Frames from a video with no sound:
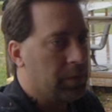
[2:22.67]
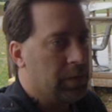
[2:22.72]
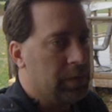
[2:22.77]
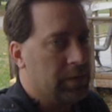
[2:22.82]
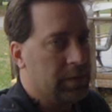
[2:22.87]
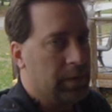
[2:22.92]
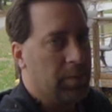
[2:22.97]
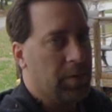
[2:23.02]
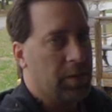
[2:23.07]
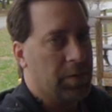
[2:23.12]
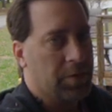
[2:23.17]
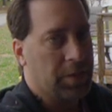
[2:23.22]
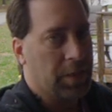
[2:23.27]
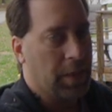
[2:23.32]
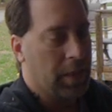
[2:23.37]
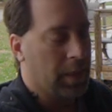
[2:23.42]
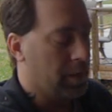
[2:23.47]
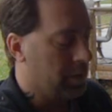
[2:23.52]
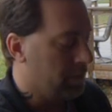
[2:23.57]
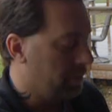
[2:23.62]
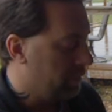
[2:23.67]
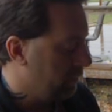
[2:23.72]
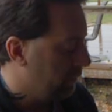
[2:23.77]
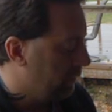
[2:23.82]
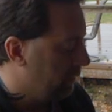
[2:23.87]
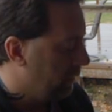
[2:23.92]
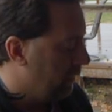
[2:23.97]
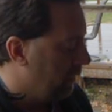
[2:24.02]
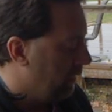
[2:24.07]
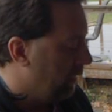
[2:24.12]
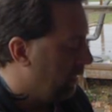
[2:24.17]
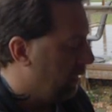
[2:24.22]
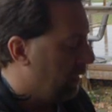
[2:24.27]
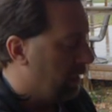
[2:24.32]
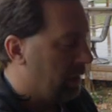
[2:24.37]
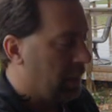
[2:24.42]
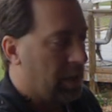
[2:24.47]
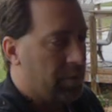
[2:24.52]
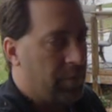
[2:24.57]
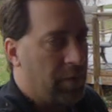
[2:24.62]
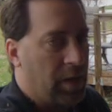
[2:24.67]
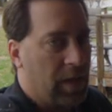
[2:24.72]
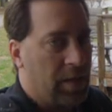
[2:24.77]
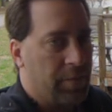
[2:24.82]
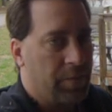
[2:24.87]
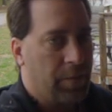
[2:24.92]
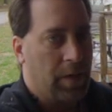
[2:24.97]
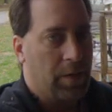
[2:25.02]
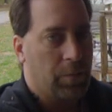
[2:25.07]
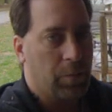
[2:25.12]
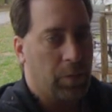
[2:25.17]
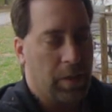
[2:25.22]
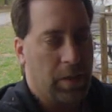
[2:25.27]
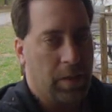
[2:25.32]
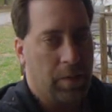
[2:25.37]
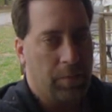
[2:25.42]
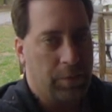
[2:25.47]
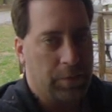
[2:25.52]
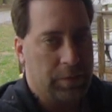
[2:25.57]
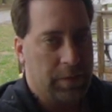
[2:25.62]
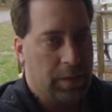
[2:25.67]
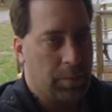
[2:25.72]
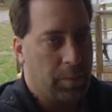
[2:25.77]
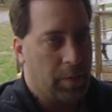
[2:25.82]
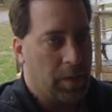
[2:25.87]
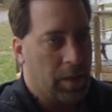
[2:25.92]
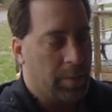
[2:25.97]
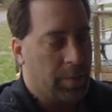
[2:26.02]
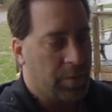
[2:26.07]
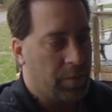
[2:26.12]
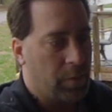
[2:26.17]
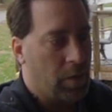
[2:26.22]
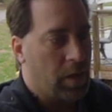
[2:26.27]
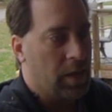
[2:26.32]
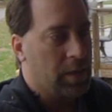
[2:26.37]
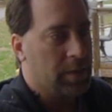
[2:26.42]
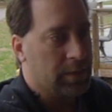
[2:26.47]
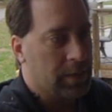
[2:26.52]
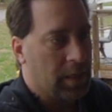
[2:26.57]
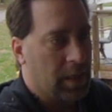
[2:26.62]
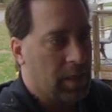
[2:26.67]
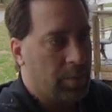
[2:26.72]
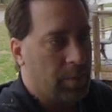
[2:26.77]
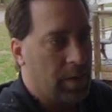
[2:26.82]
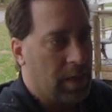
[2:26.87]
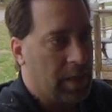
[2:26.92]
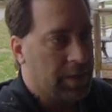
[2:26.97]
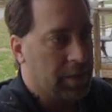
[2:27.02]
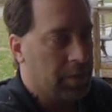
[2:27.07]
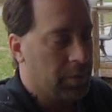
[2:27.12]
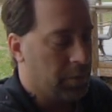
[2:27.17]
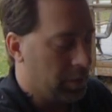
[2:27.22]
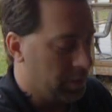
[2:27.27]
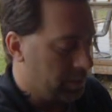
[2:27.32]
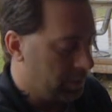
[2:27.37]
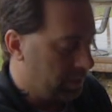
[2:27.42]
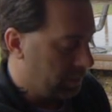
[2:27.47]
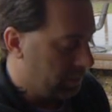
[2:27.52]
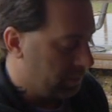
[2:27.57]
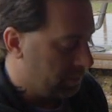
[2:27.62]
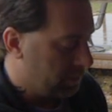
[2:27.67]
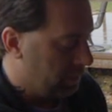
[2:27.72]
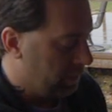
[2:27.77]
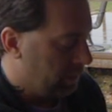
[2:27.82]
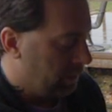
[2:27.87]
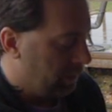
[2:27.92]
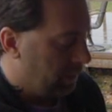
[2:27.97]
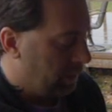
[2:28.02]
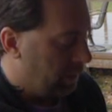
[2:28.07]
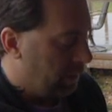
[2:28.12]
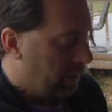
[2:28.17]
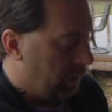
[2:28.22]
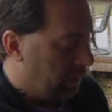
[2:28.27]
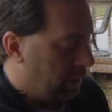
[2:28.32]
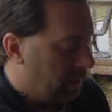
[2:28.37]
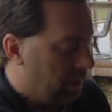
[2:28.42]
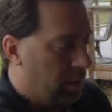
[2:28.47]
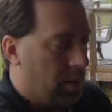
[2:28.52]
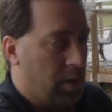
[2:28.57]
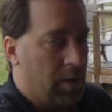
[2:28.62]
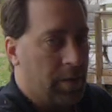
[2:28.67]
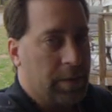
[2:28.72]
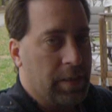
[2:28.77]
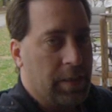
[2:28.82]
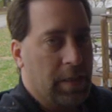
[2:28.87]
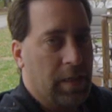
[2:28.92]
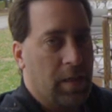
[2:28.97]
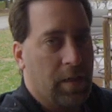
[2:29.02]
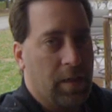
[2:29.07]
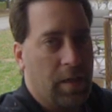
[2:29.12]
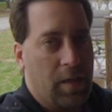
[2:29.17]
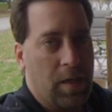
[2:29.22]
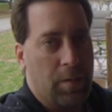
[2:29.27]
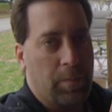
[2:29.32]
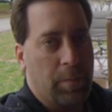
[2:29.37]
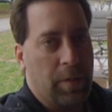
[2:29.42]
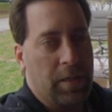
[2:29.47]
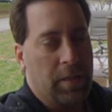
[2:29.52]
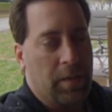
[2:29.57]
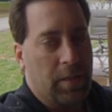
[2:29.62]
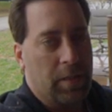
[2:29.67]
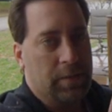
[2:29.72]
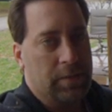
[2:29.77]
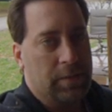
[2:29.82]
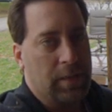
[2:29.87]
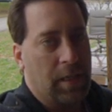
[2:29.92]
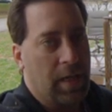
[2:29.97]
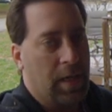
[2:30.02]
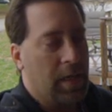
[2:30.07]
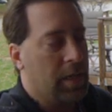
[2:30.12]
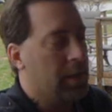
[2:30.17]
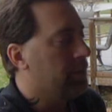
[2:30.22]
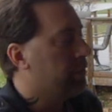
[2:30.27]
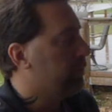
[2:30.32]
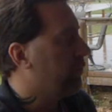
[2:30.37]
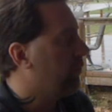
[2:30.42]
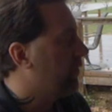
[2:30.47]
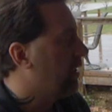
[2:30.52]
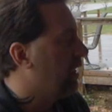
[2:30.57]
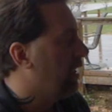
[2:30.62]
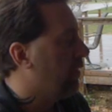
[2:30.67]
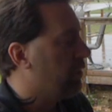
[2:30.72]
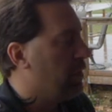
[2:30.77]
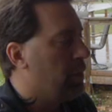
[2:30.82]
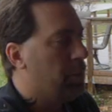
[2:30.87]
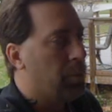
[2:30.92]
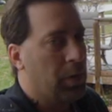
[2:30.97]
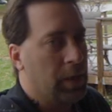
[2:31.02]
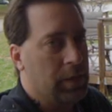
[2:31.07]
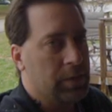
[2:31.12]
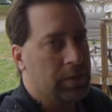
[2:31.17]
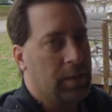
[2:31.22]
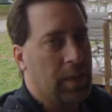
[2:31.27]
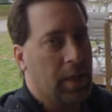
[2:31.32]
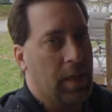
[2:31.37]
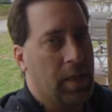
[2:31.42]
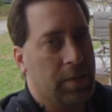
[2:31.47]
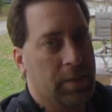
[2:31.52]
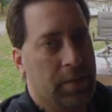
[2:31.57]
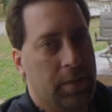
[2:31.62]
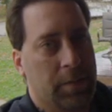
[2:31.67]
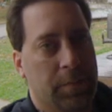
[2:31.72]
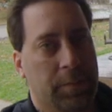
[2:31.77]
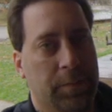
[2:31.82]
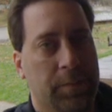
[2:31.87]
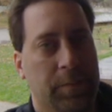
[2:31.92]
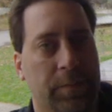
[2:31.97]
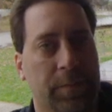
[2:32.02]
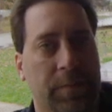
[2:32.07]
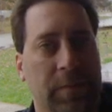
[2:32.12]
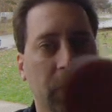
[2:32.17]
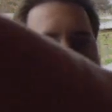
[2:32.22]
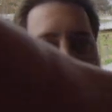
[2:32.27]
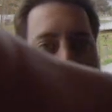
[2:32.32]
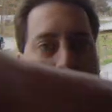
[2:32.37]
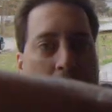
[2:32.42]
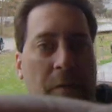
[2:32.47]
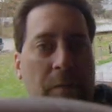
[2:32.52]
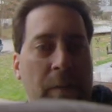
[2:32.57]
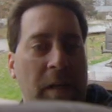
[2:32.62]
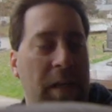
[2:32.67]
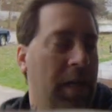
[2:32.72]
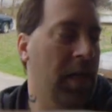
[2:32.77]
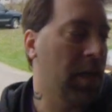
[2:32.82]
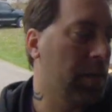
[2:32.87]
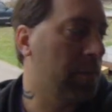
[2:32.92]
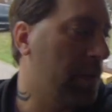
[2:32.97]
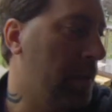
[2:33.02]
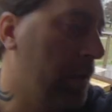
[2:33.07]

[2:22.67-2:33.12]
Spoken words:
didn't seem to understand, and I finally found one helpful tip on it before I decided to buy the unit, that on the unlock button on the side, if you press that, let me move my camera